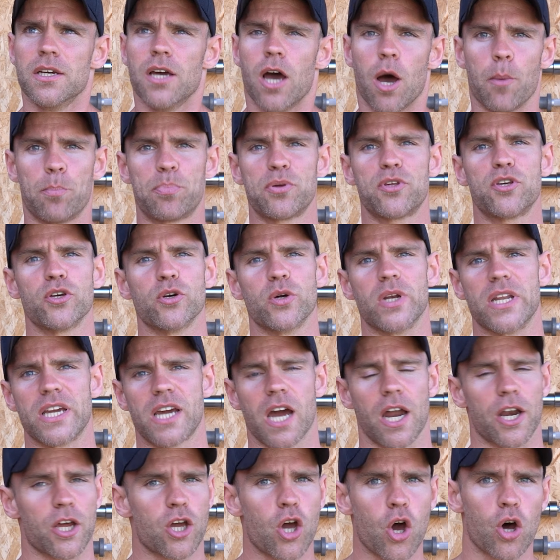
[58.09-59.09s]
a purely
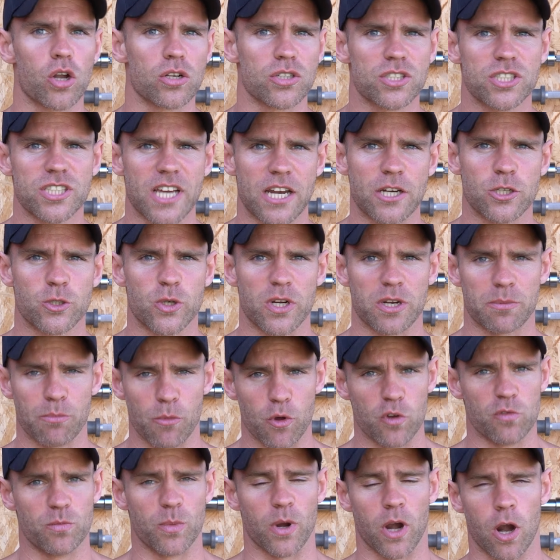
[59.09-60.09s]
kind of concentric
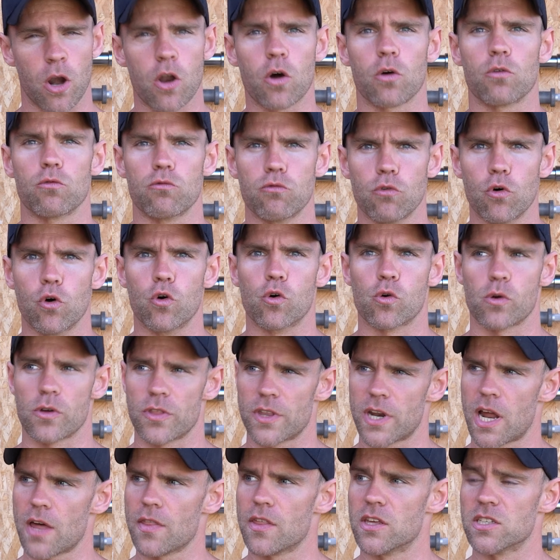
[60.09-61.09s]
movement, a lot rawer
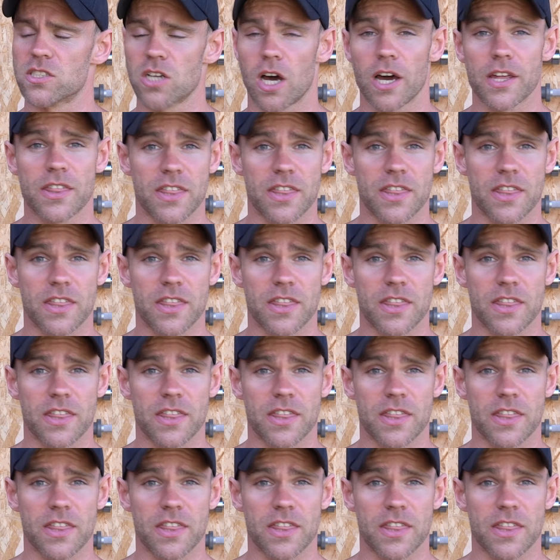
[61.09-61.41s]
than others, I